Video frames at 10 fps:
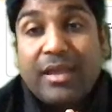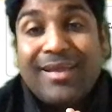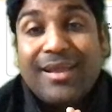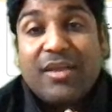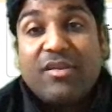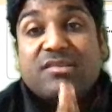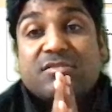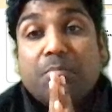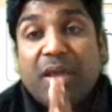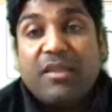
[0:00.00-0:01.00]
increases
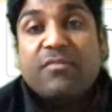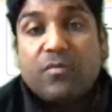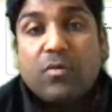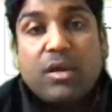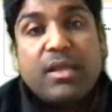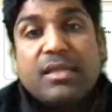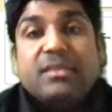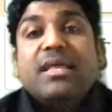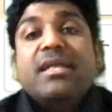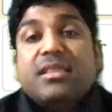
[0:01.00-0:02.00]
manyfold,
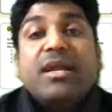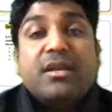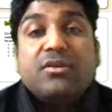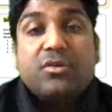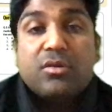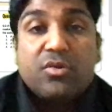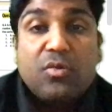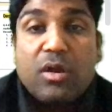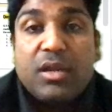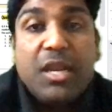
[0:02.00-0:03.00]
then they do
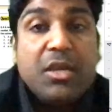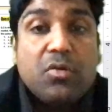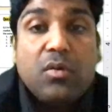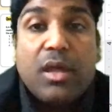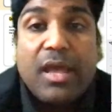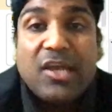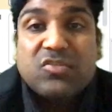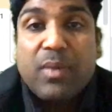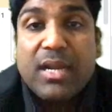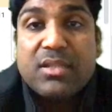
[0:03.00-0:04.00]
not need to
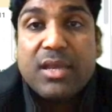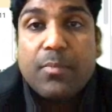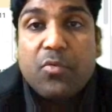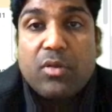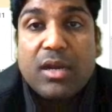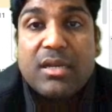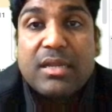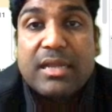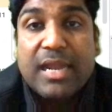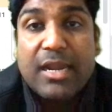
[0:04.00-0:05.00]
expand their product
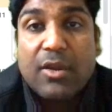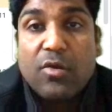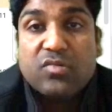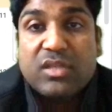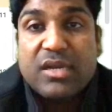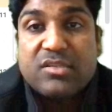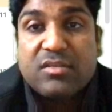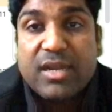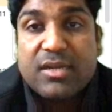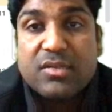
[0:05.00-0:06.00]
catalog. So that is the
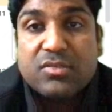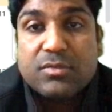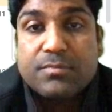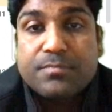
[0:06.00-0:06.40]
right answer.